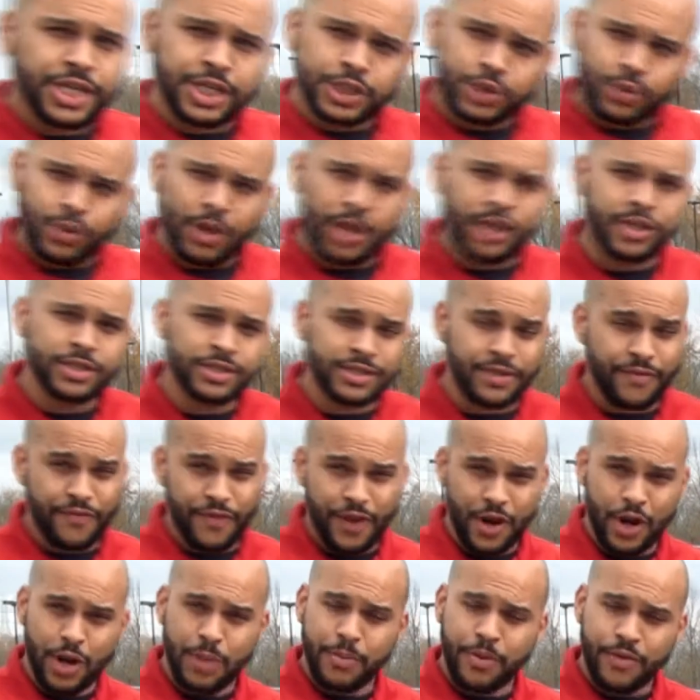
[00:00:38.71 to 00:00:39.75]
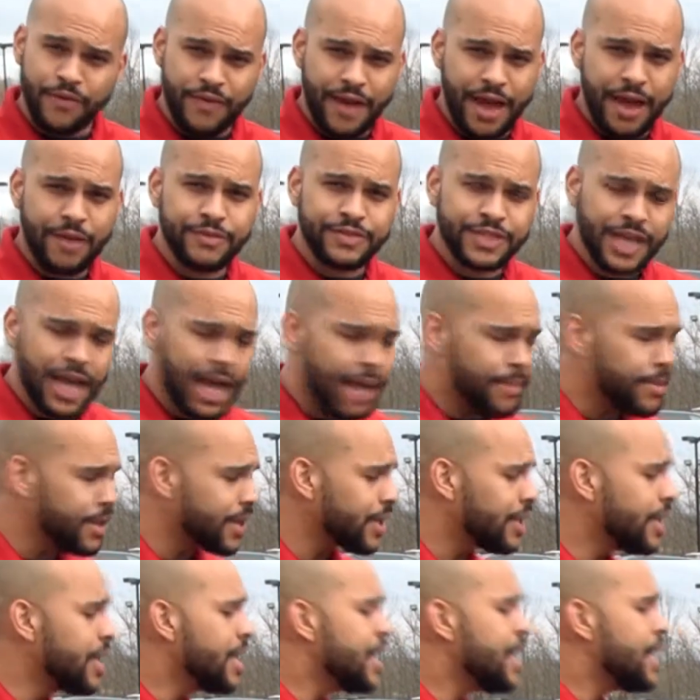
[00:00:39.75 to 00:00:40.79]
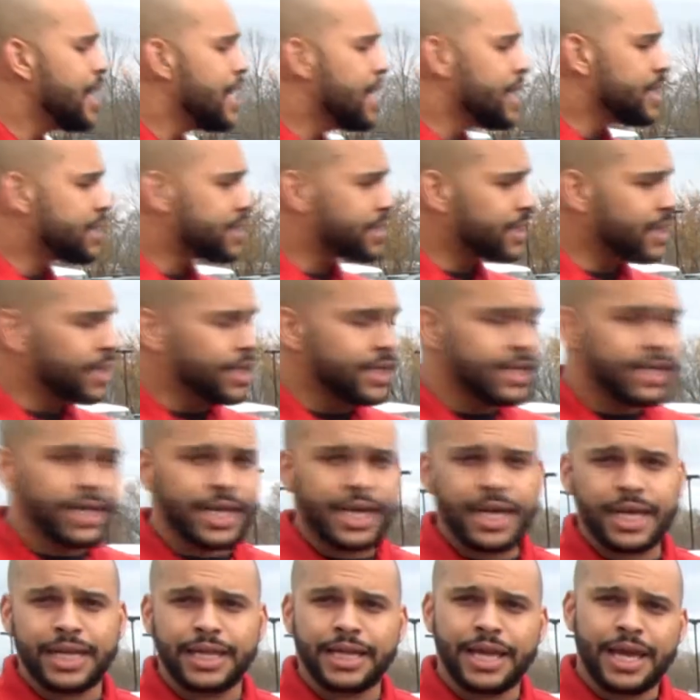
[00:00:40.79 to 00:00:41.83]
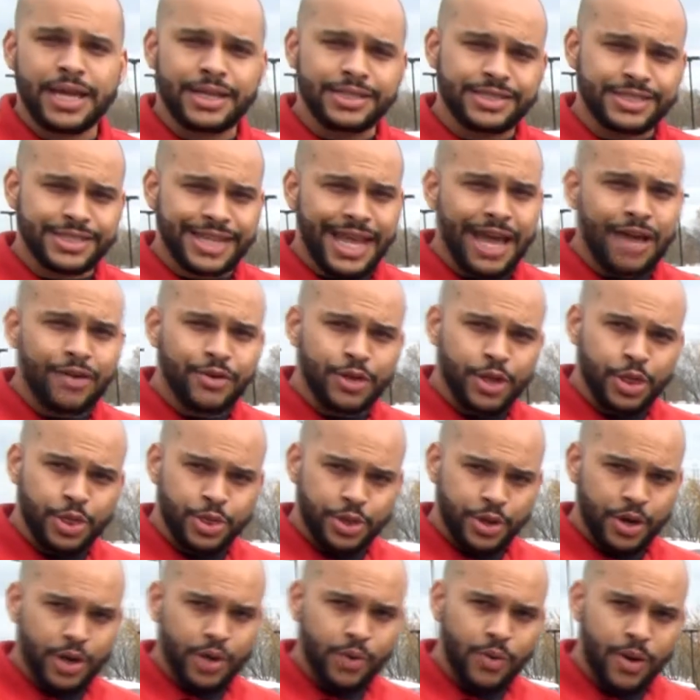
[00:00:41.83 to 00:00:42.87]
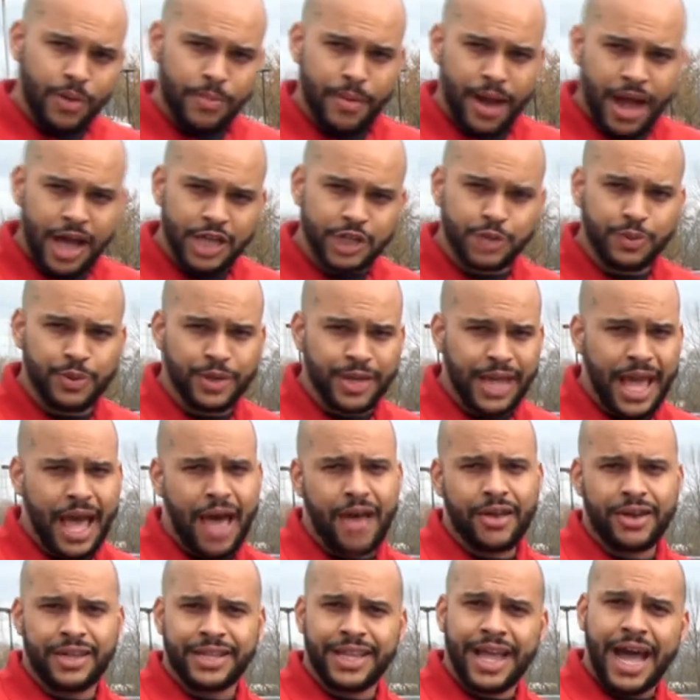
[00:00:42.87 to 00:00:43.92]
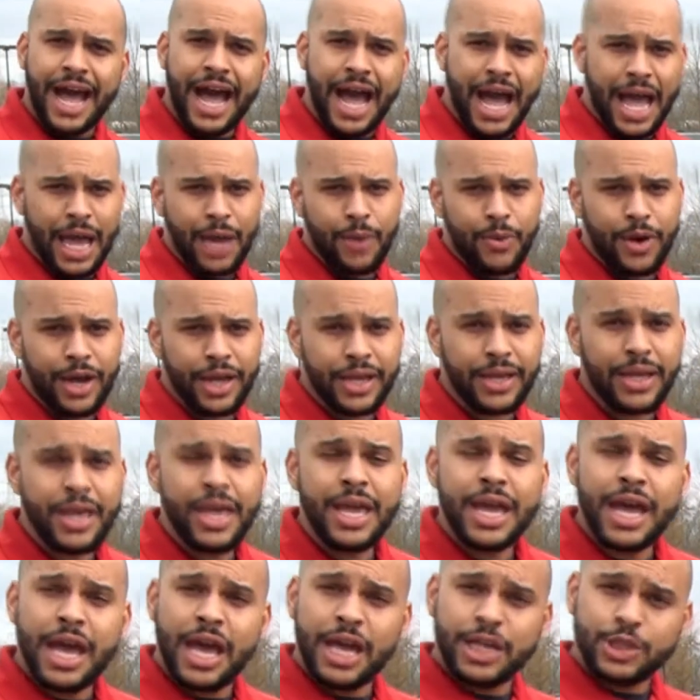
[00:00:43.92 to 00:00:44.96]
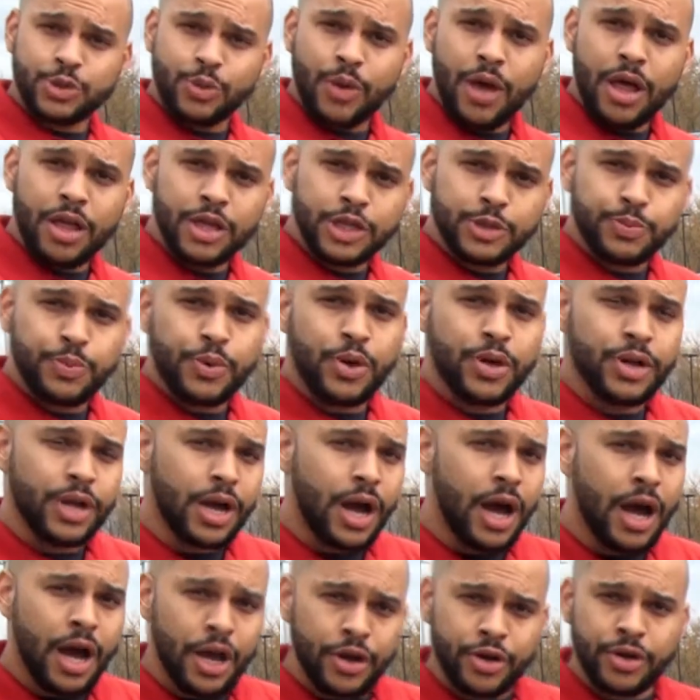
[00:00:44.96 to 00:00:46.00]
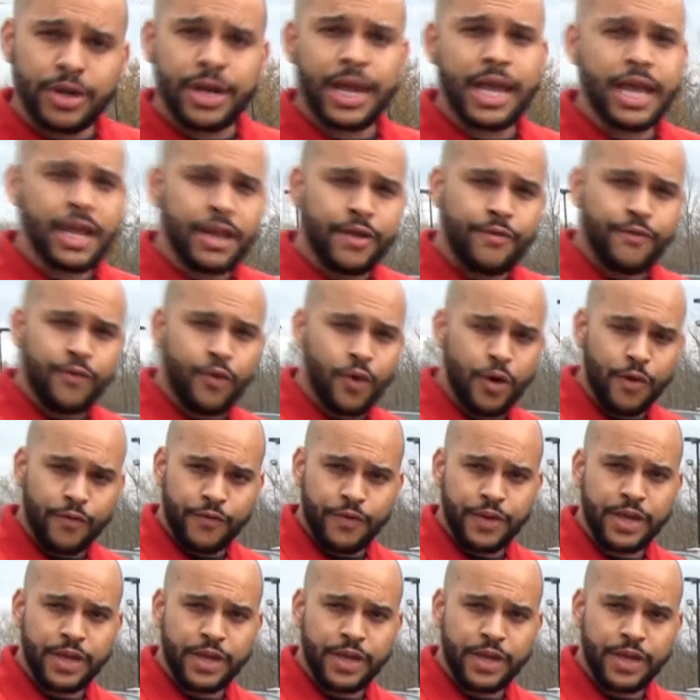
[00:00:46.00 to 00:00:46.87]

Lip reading: as well as the variable valve timing to get an astounding 31 miles per gallon in the highway, as well as pulling 184